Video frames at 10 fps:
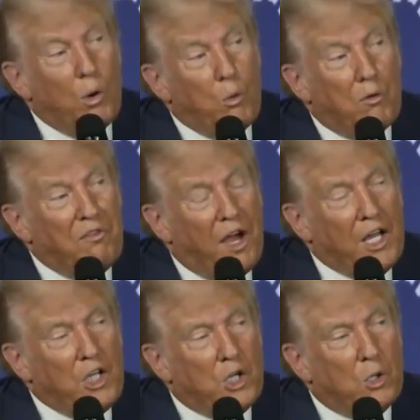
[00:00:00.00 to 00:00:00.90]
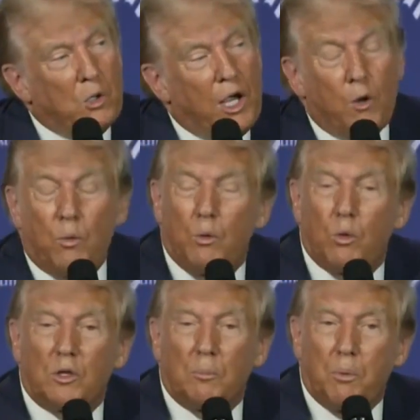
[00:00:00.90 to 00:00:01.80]
We will find you and we
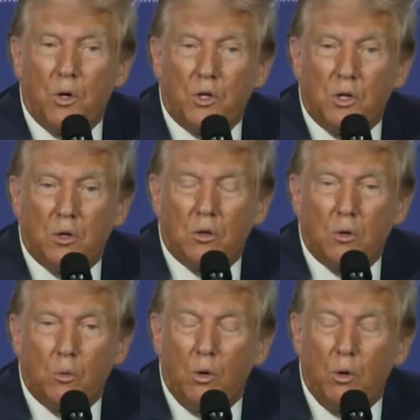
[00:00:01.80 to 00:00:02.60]
will deport you.